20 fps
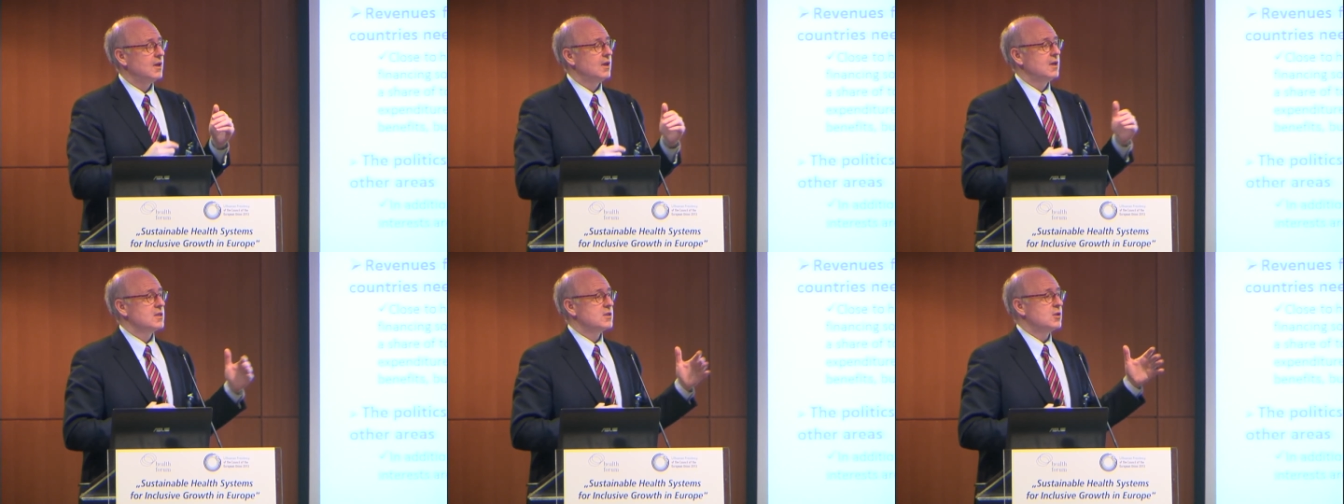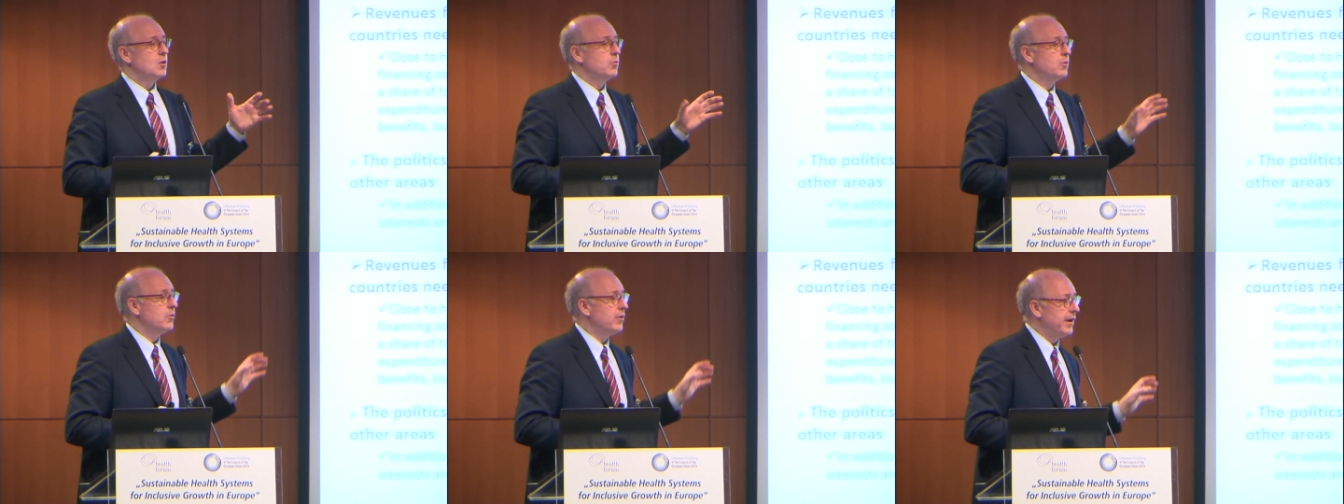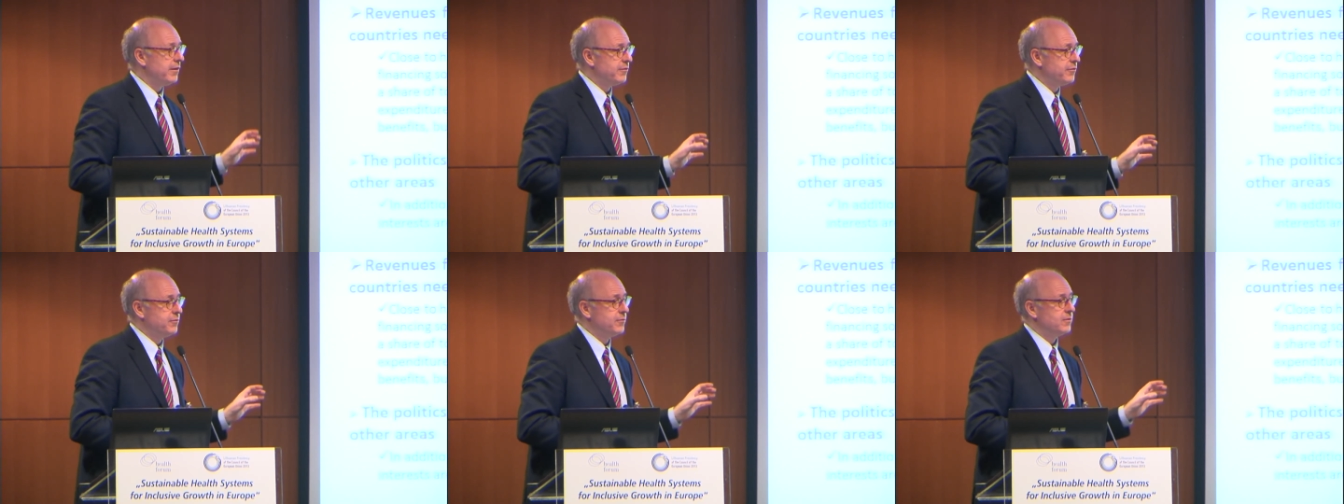So you
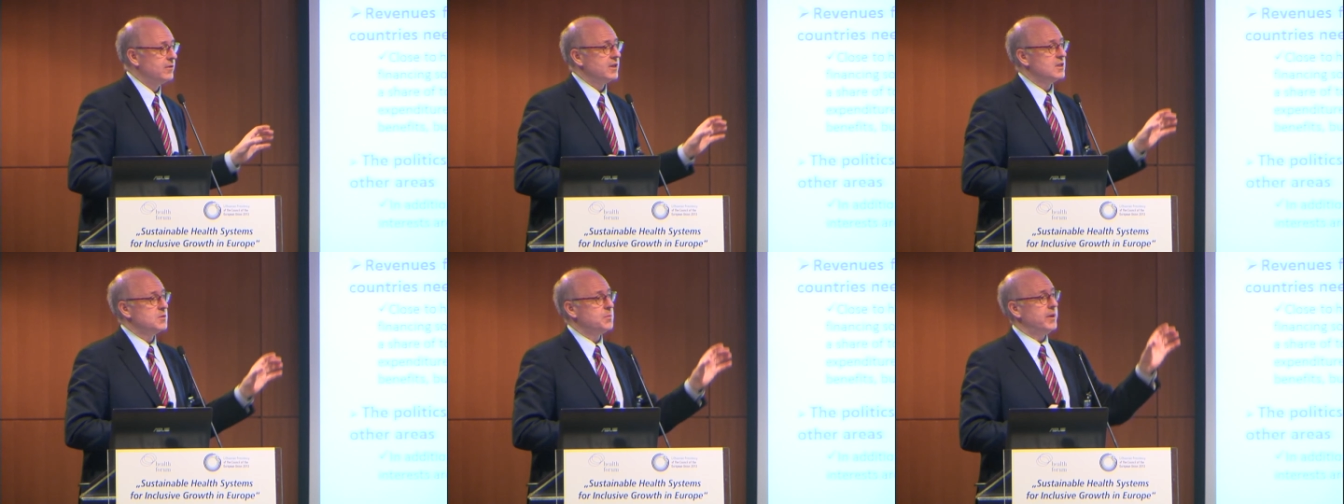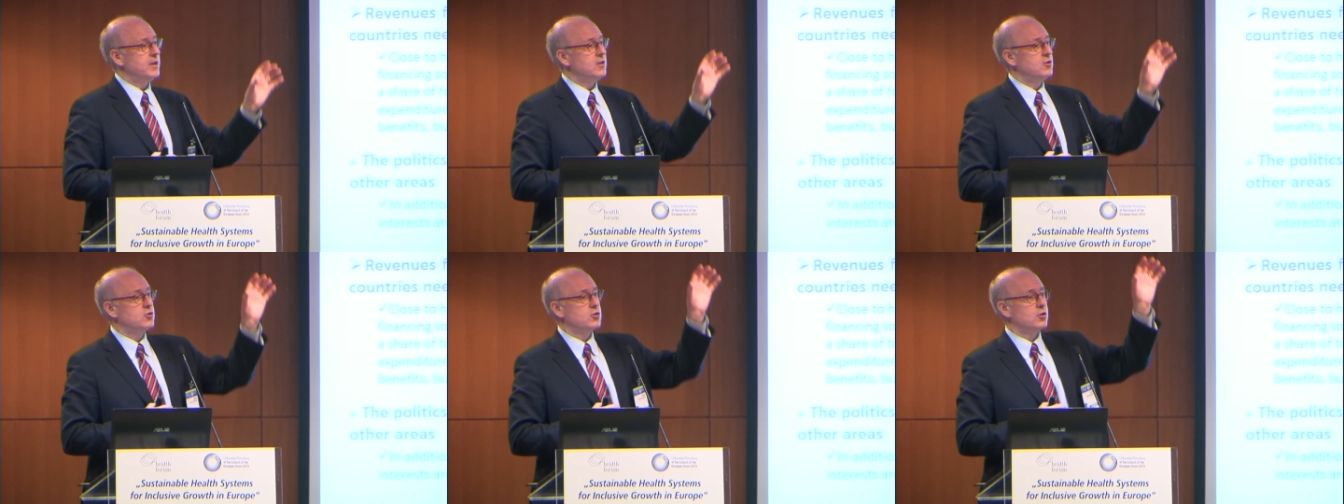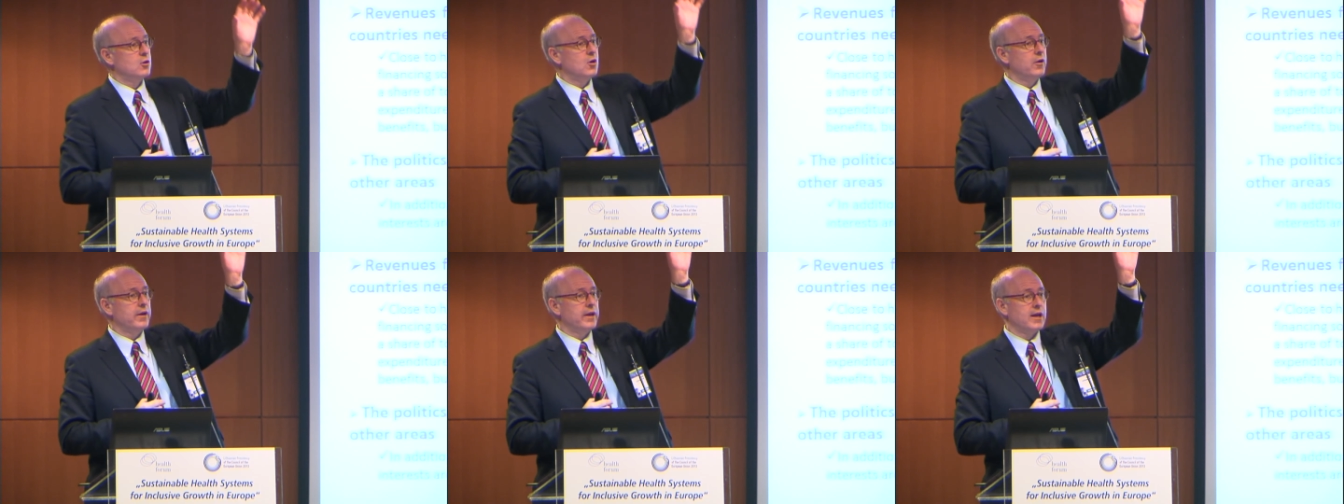have the expenditure
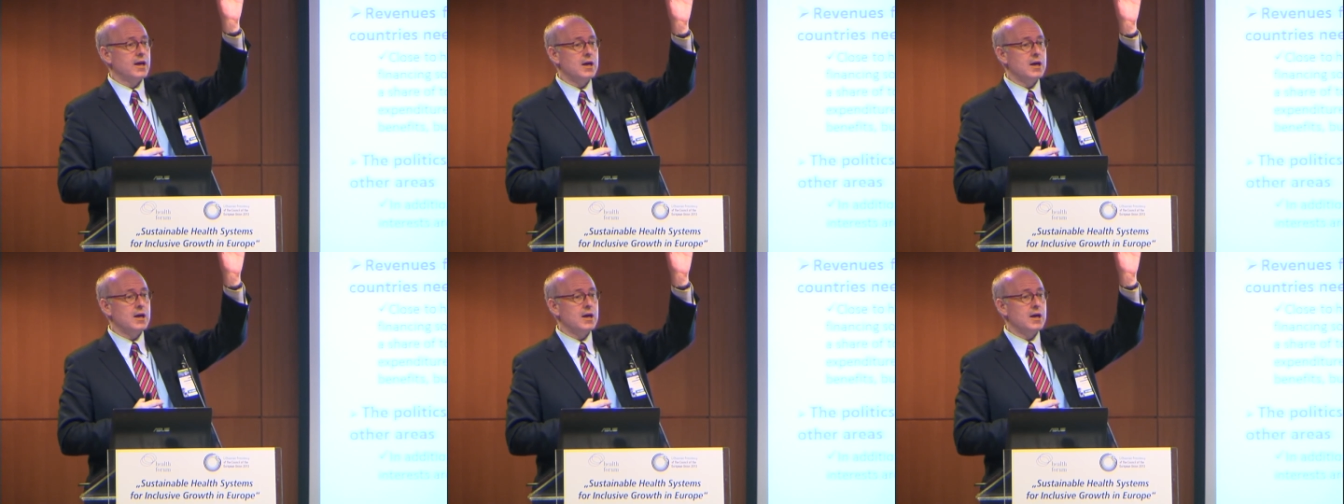going